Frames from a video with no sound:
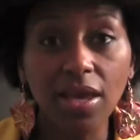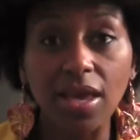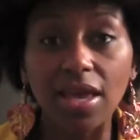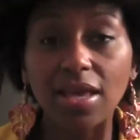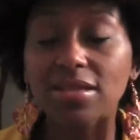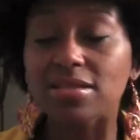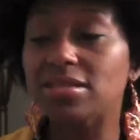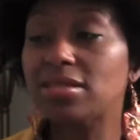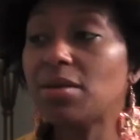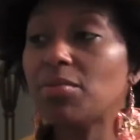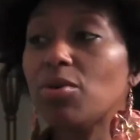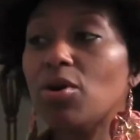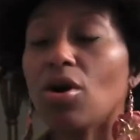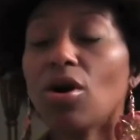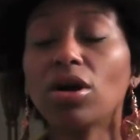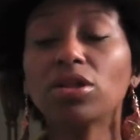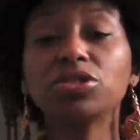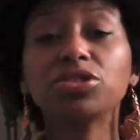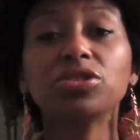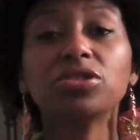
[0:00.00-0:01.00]
In some
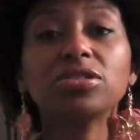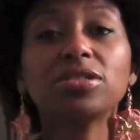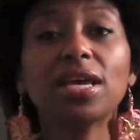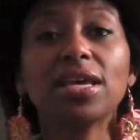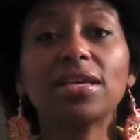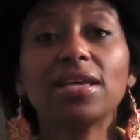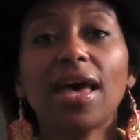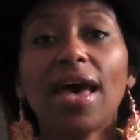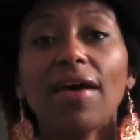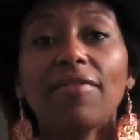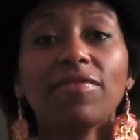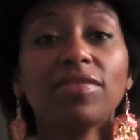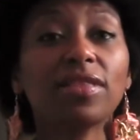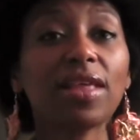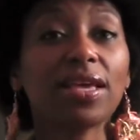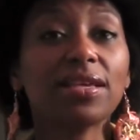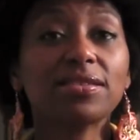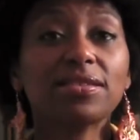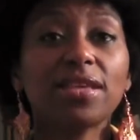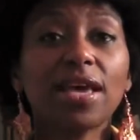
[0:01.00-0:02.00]
cultures,
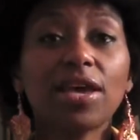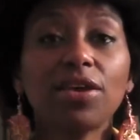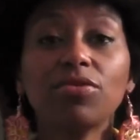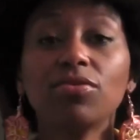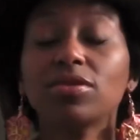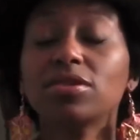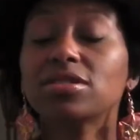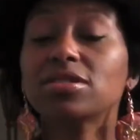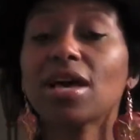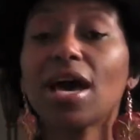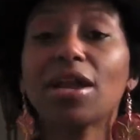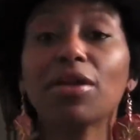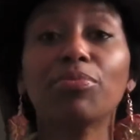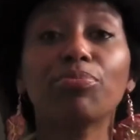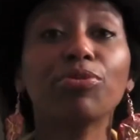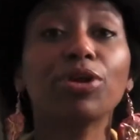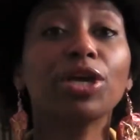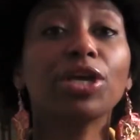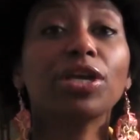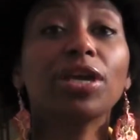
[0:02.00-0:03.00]
they say you just got to
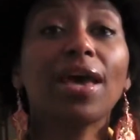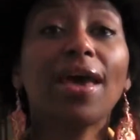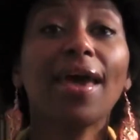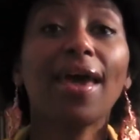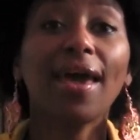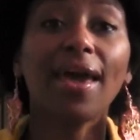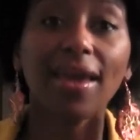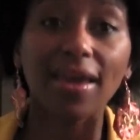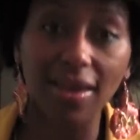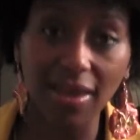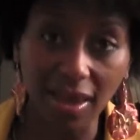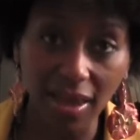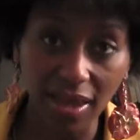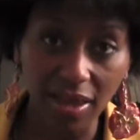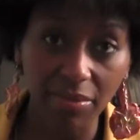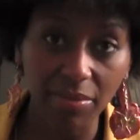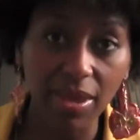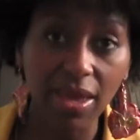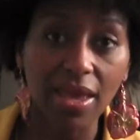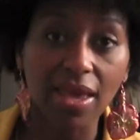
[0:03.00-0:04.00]
bring your A
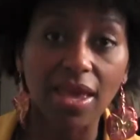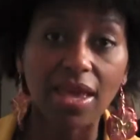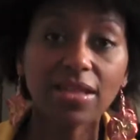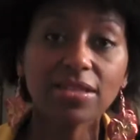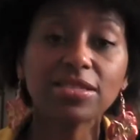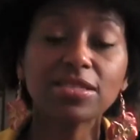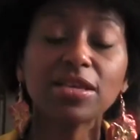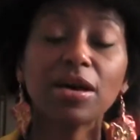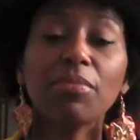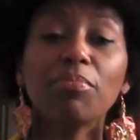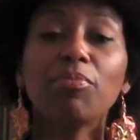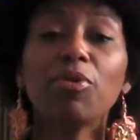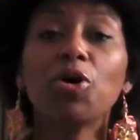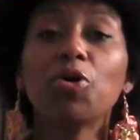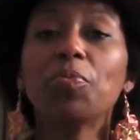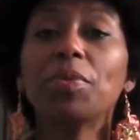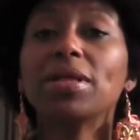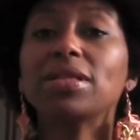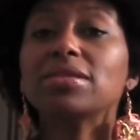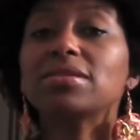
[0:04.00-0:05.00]
game. In some
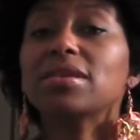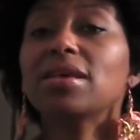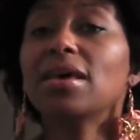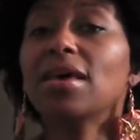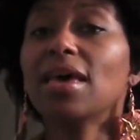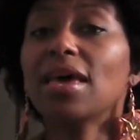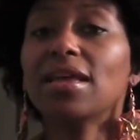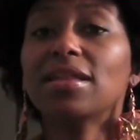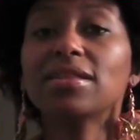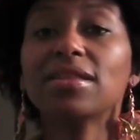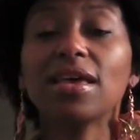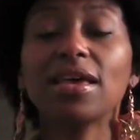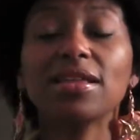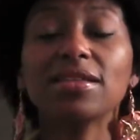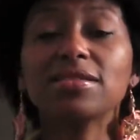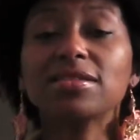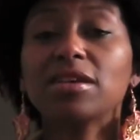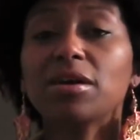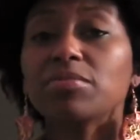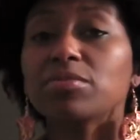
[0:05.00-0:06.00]
moments,
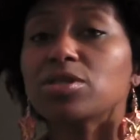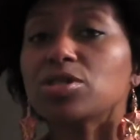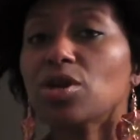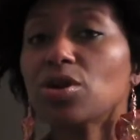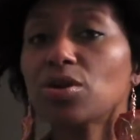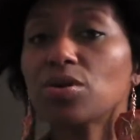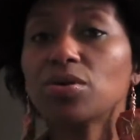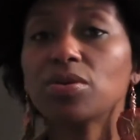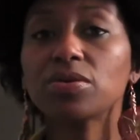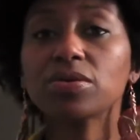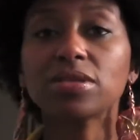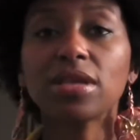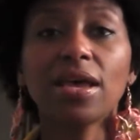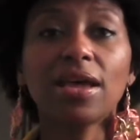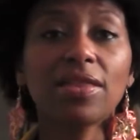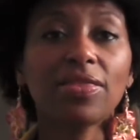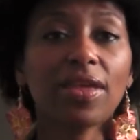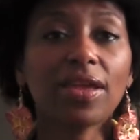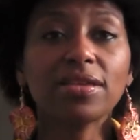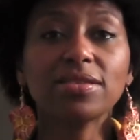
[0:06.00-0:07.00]
in some circles,
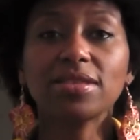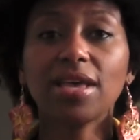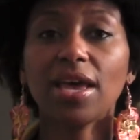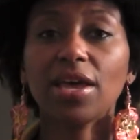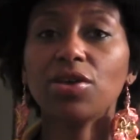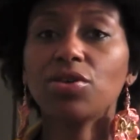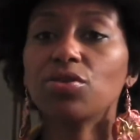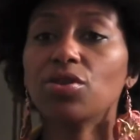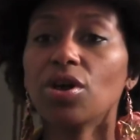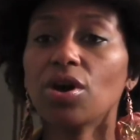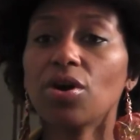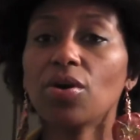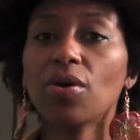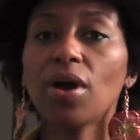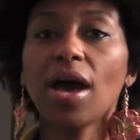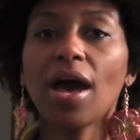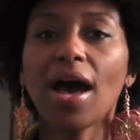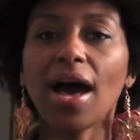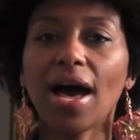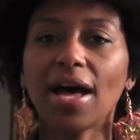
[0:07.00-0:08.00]
they say, you
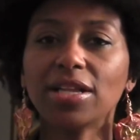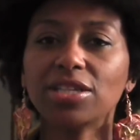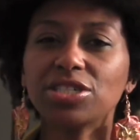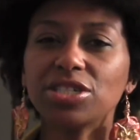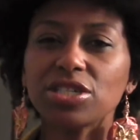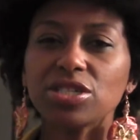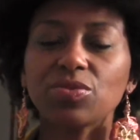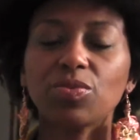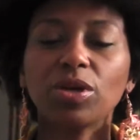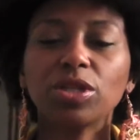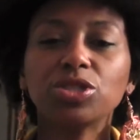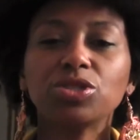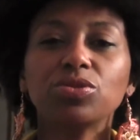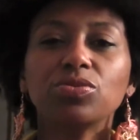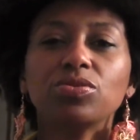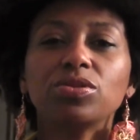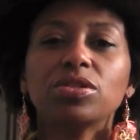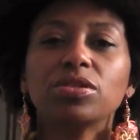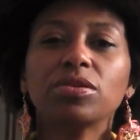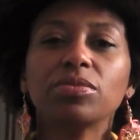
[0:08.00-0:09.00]
know, I just want
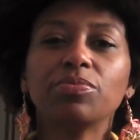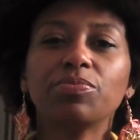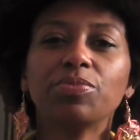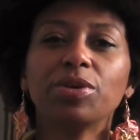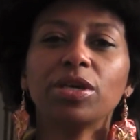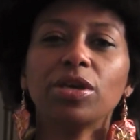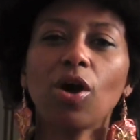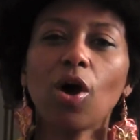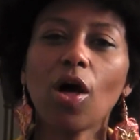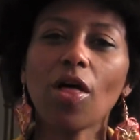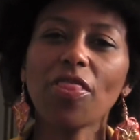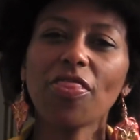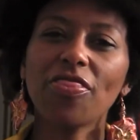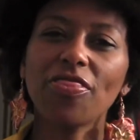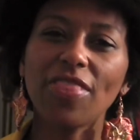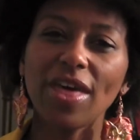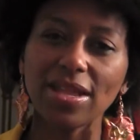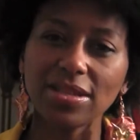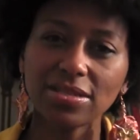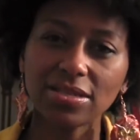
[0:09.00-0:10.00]
you to be
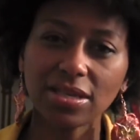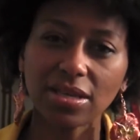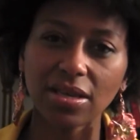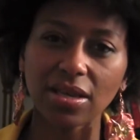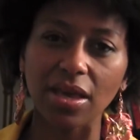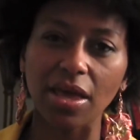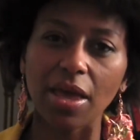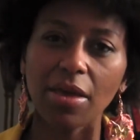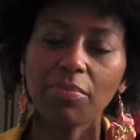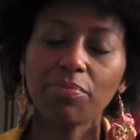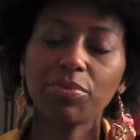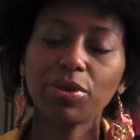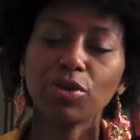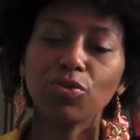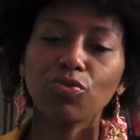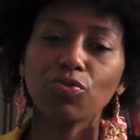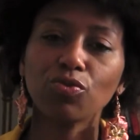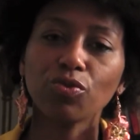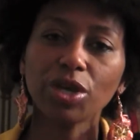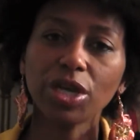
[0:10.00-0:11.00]
authentic and
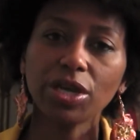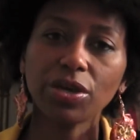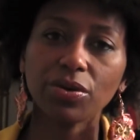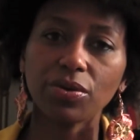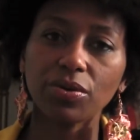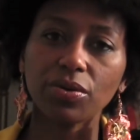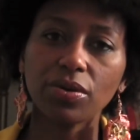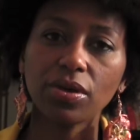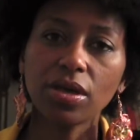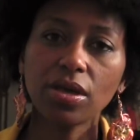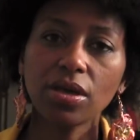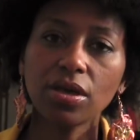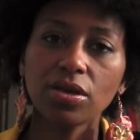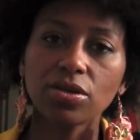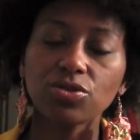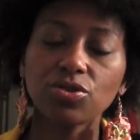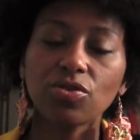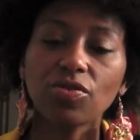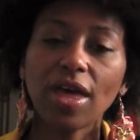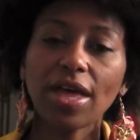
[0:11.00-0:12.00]
be real
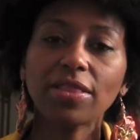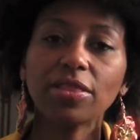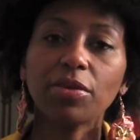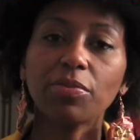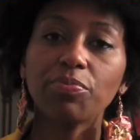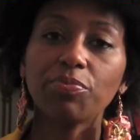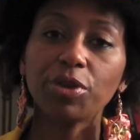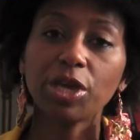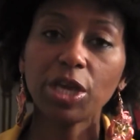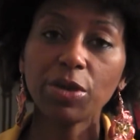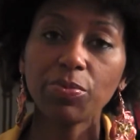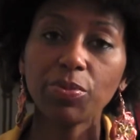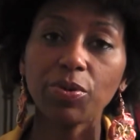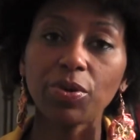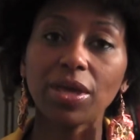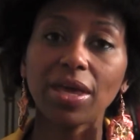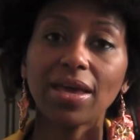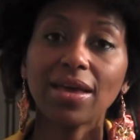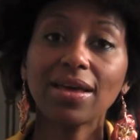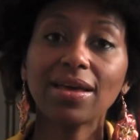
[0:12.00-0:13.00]
so that the
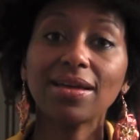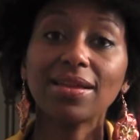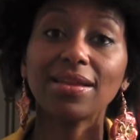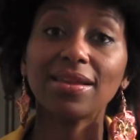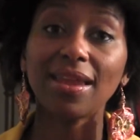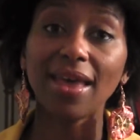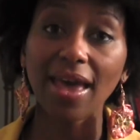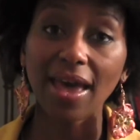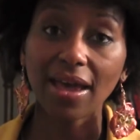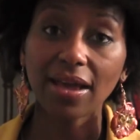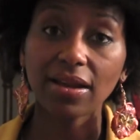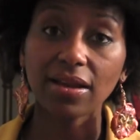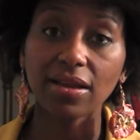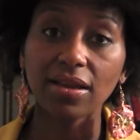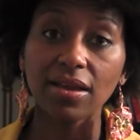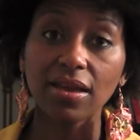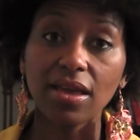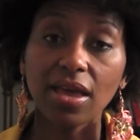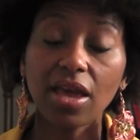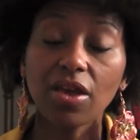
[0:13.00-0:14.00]
people can connect.
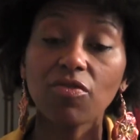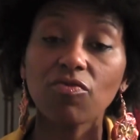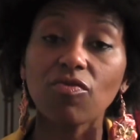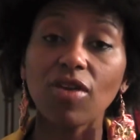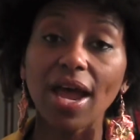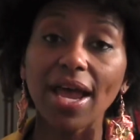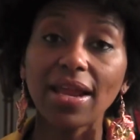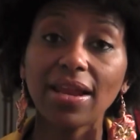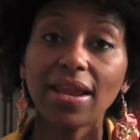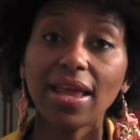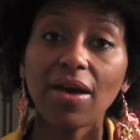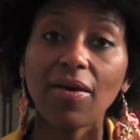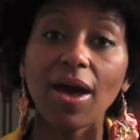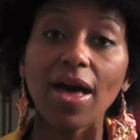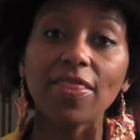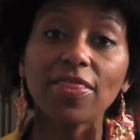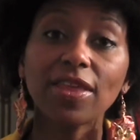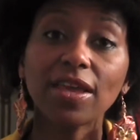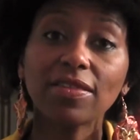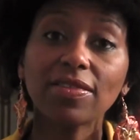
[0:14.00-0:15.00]
And right now,
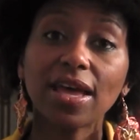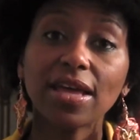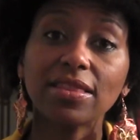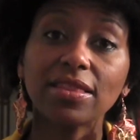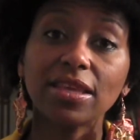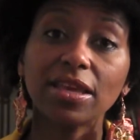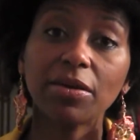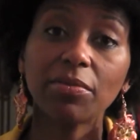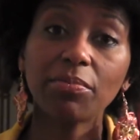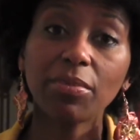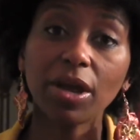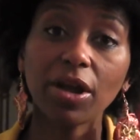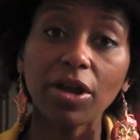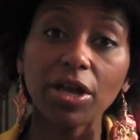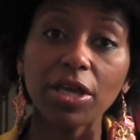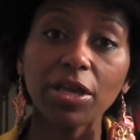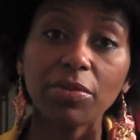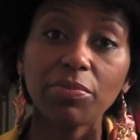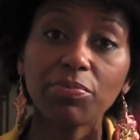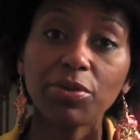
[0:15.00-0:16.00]
I think that the
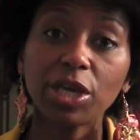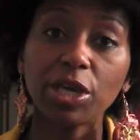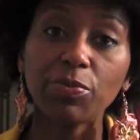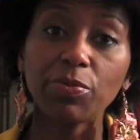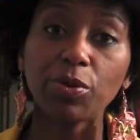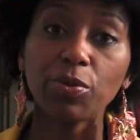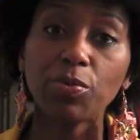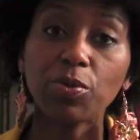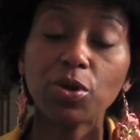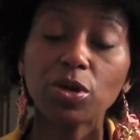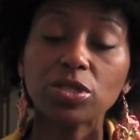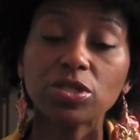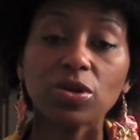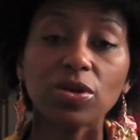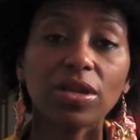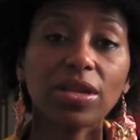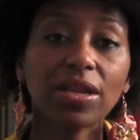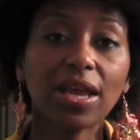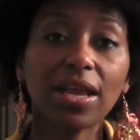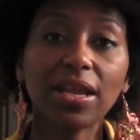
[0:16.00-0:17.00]
American people, more
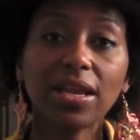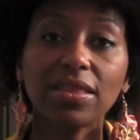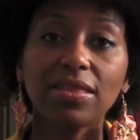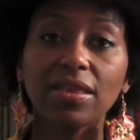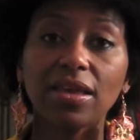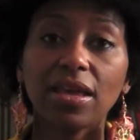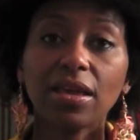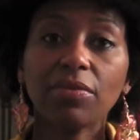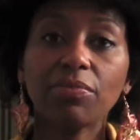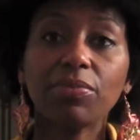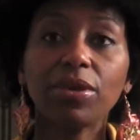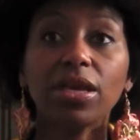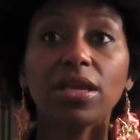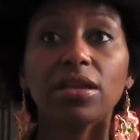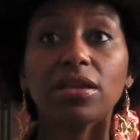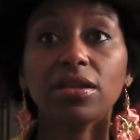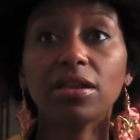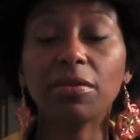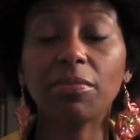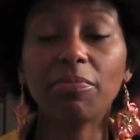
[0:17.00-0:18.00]
so than anything, be
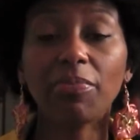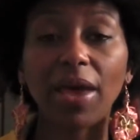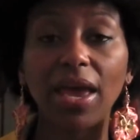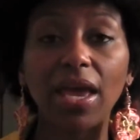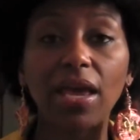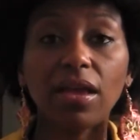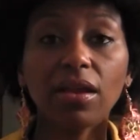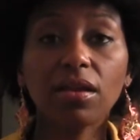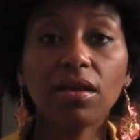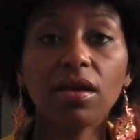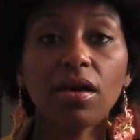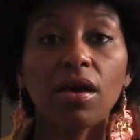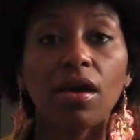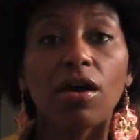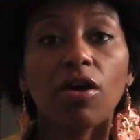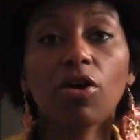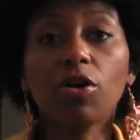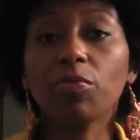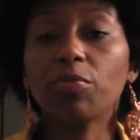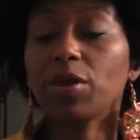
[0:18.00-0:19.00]
it a debate
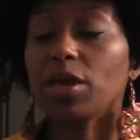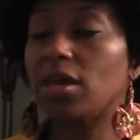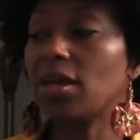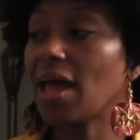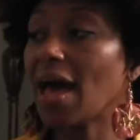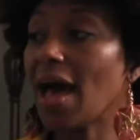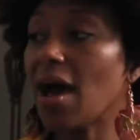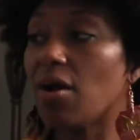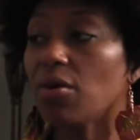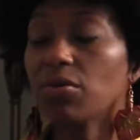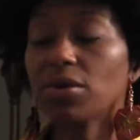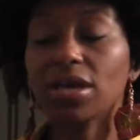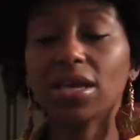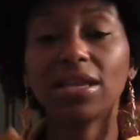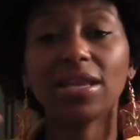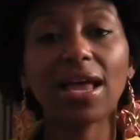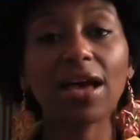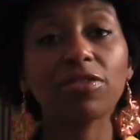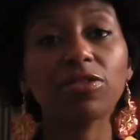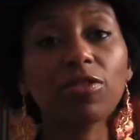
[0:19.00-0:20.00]
or be it
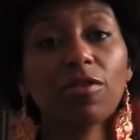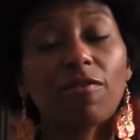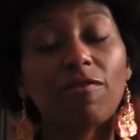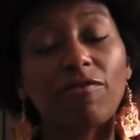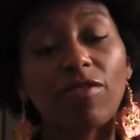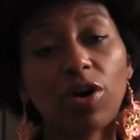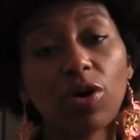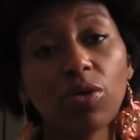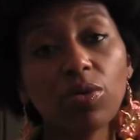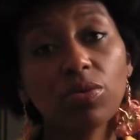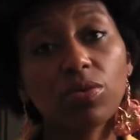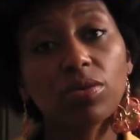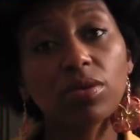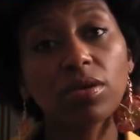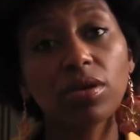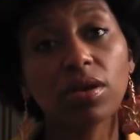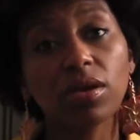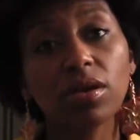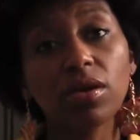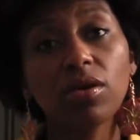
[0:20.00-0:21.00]
getting out the vote
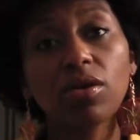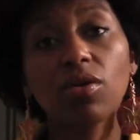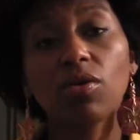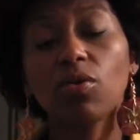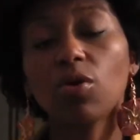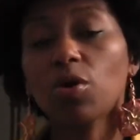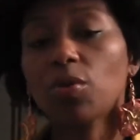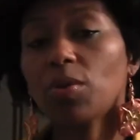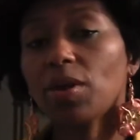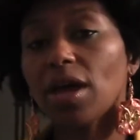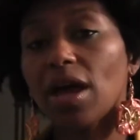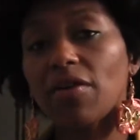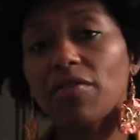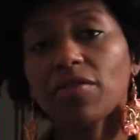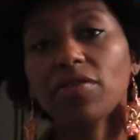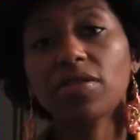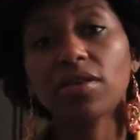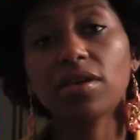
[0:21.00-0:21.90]
or whatever